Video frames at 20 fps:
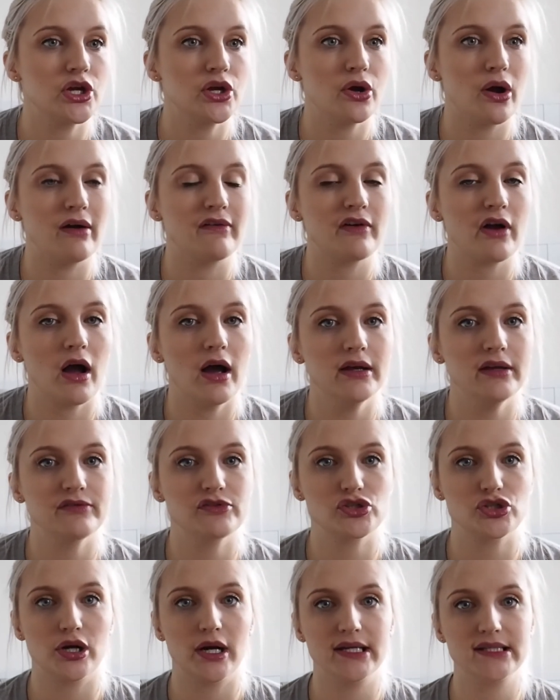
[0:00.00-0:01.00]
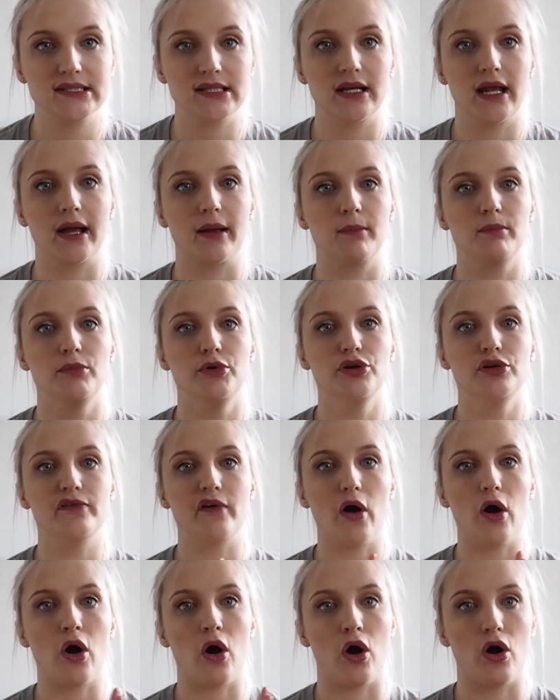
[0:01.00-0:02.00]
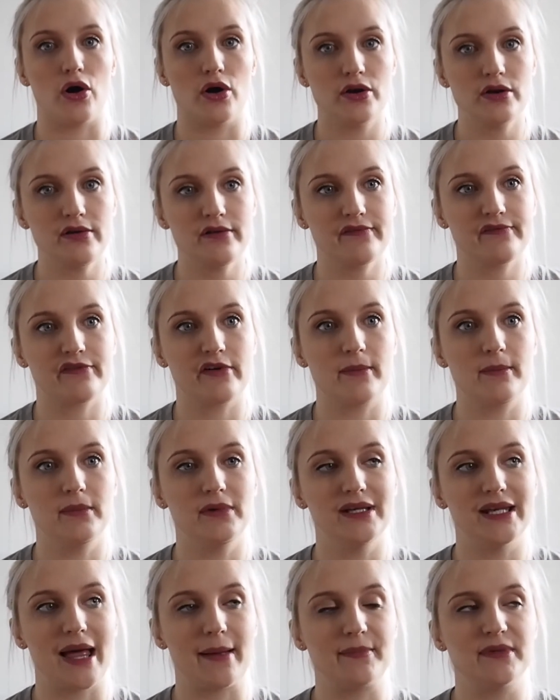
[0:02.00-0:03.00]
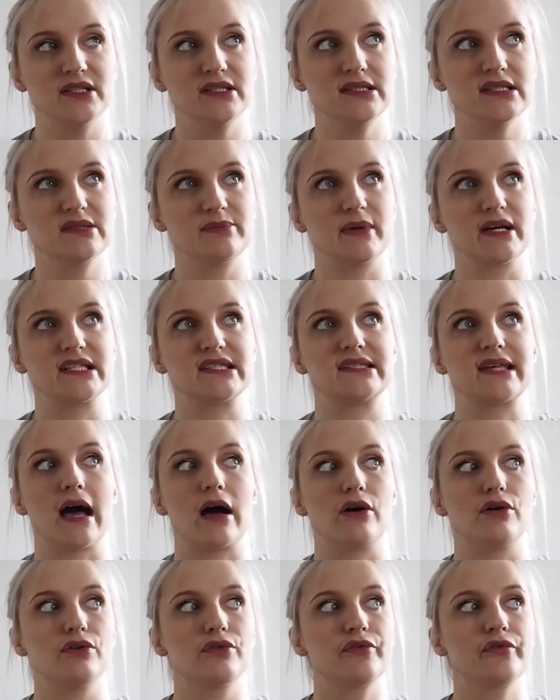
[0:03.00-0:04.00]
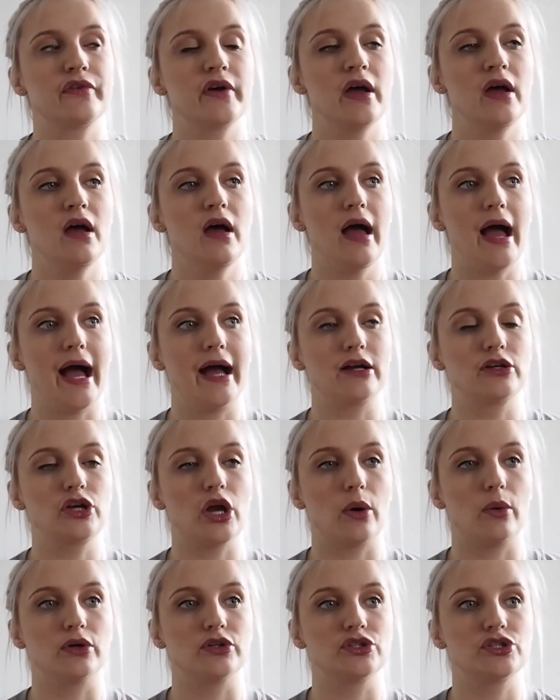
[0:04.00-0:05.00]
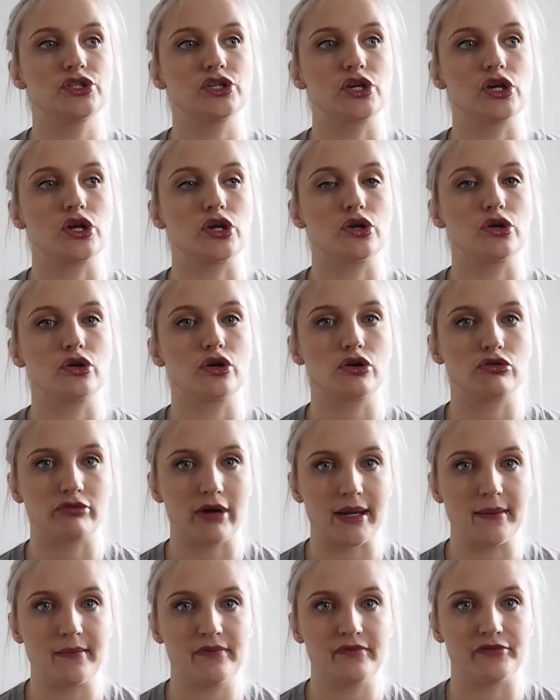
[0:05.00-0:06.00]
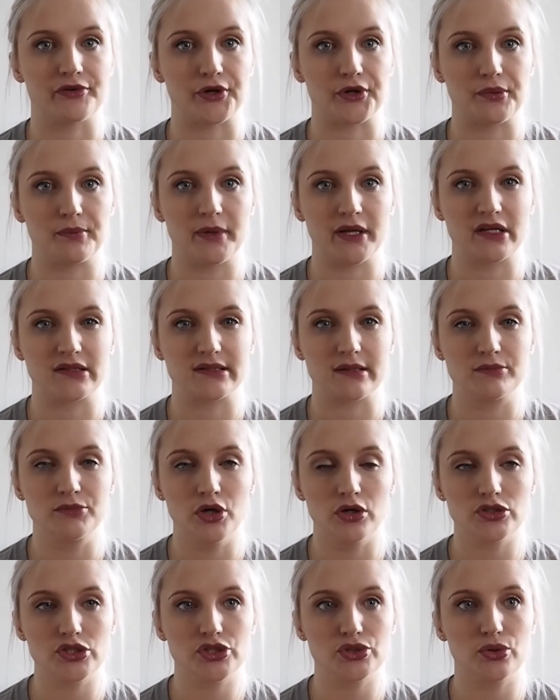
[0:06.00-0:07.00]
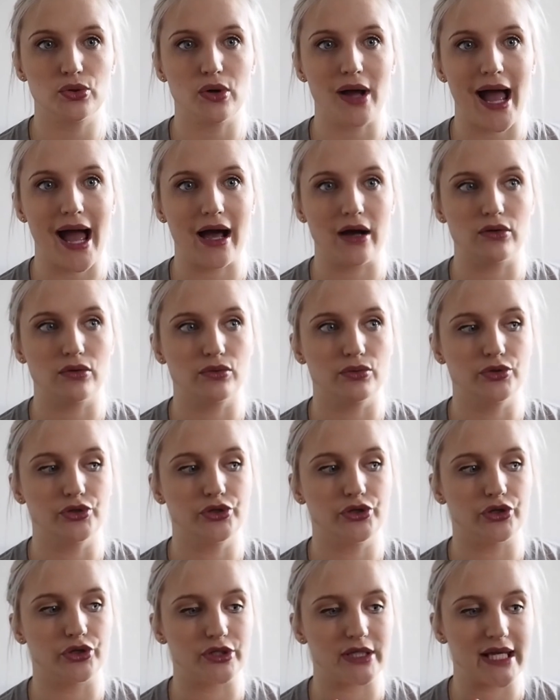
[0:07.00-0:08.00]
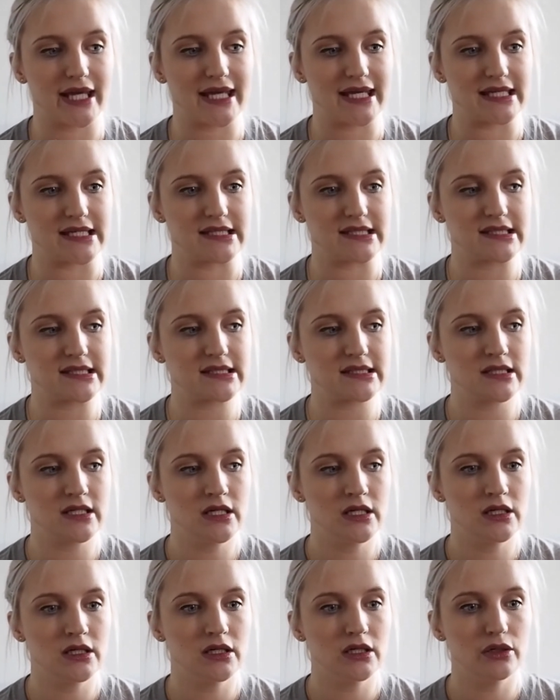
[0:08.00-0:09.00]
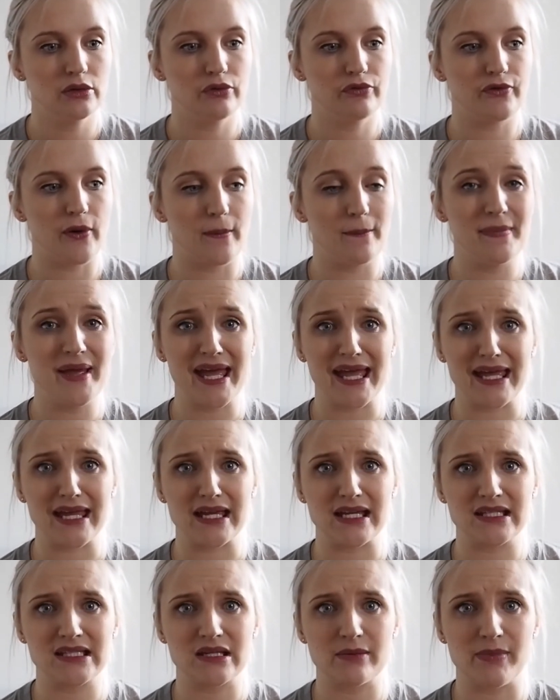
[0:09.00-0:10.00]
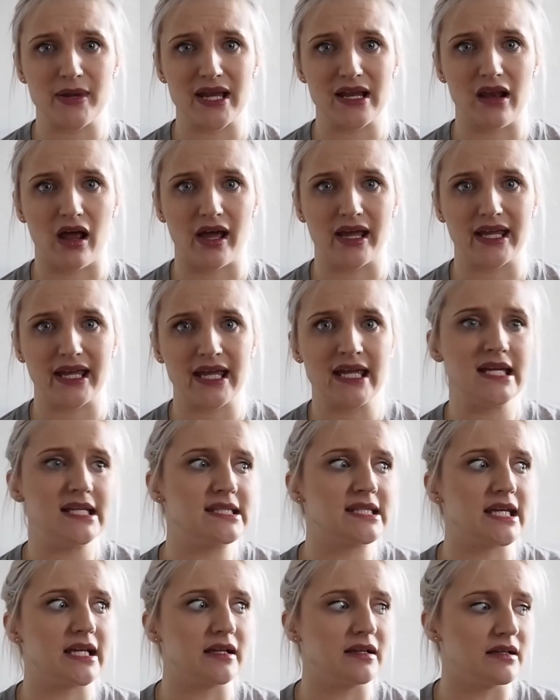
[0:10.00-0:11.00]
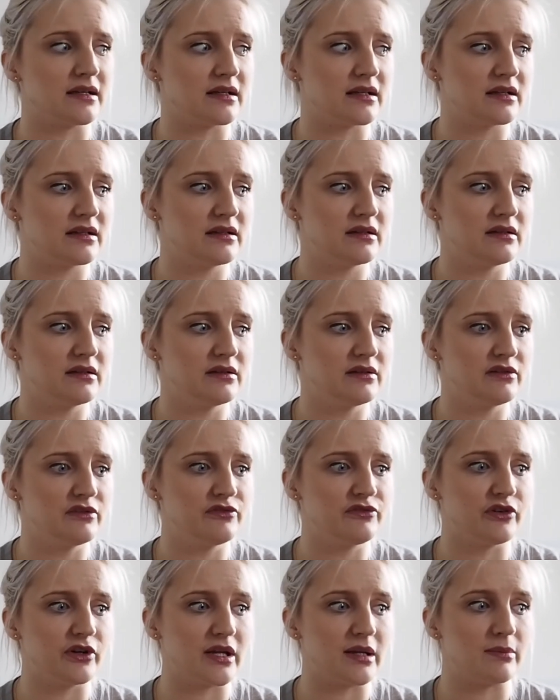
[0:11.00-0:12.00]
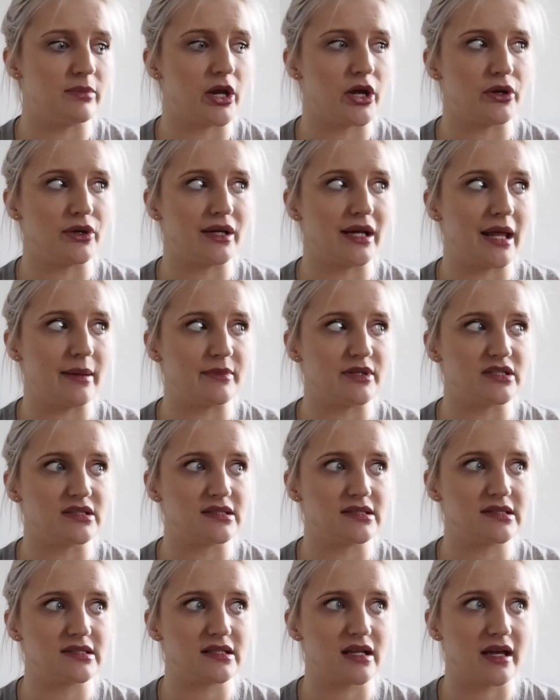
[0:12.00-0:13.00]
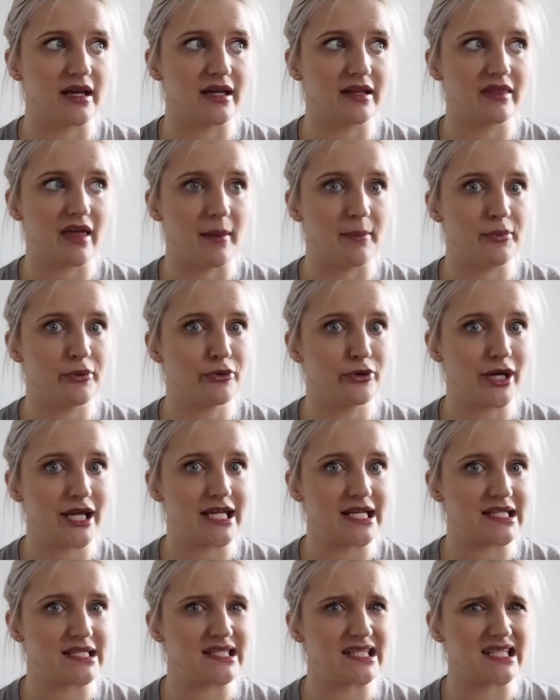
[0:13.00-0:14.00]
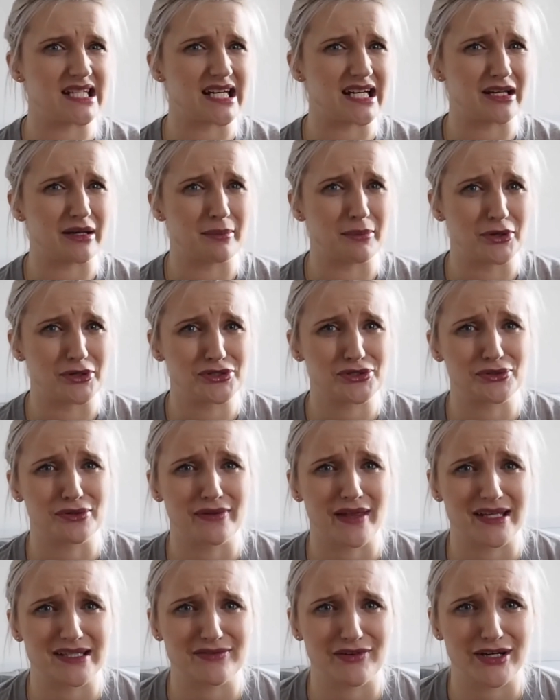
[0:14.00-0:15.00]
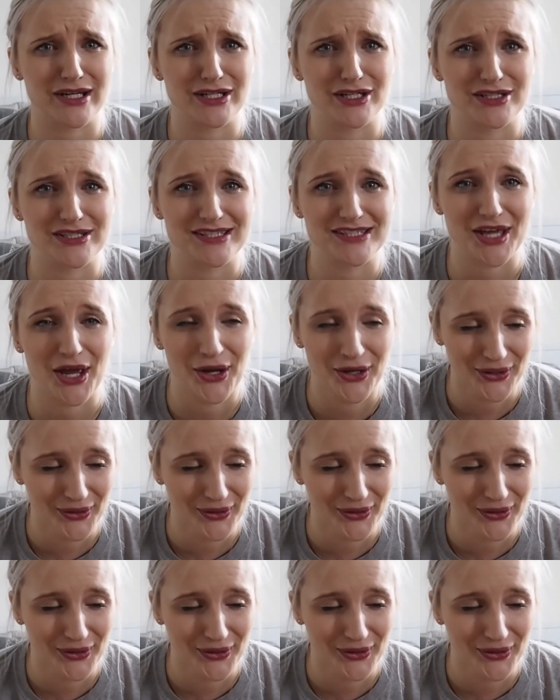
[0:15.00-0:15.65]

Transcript: I've kind of tried to like move on from lemons myself and go on to grapefruit, because I'm not sure how good it is for me to be like eating fully blown lemons. Like, they're pretty acidic and I'm not sure that's very good. So